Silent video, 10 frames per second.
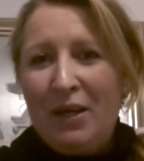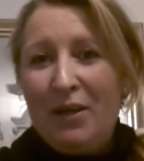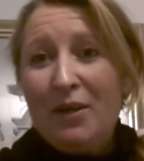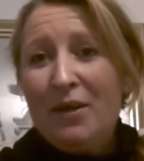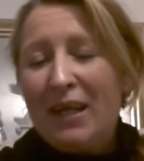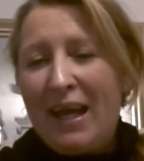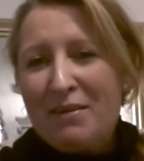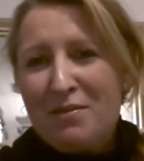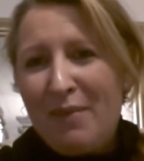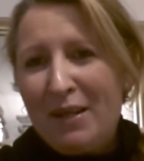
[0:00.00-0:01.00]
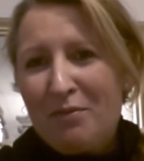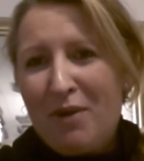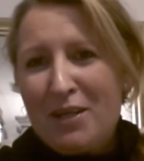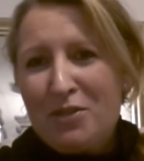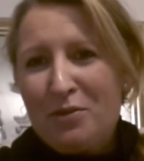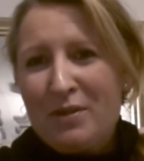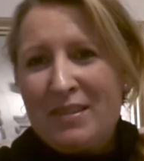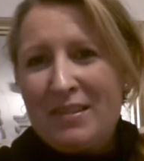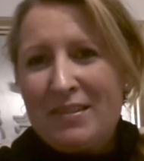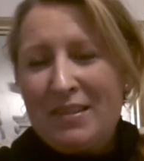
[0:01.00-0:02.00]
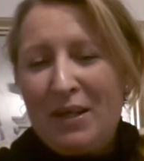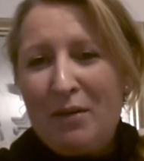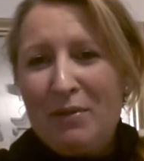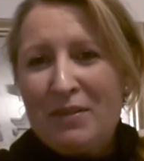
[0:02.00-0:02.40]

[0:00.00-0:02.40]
learning how to make the right choices, you know,